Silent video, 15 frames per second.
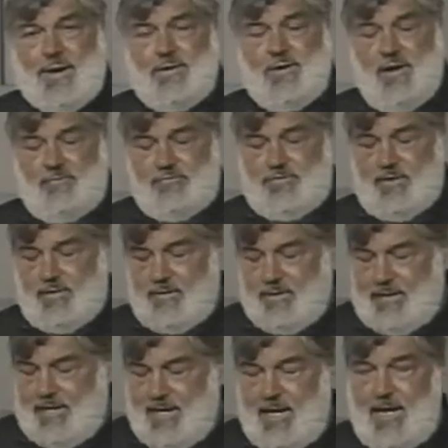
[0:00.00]
one
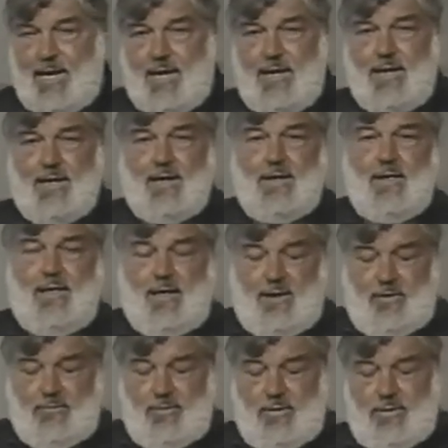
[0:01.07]
of the key
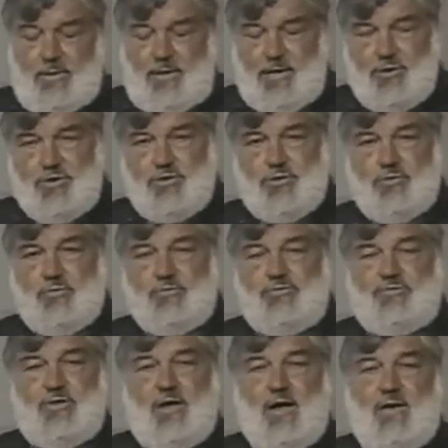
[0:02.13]

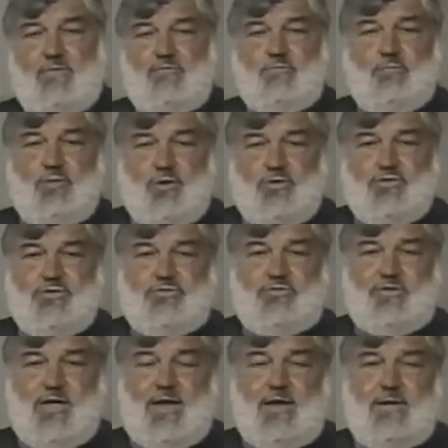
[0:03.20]
issues of
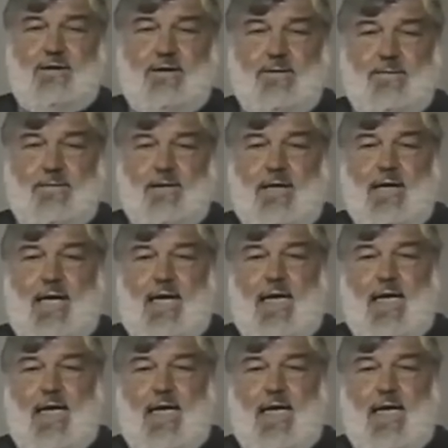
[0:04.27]
purchasing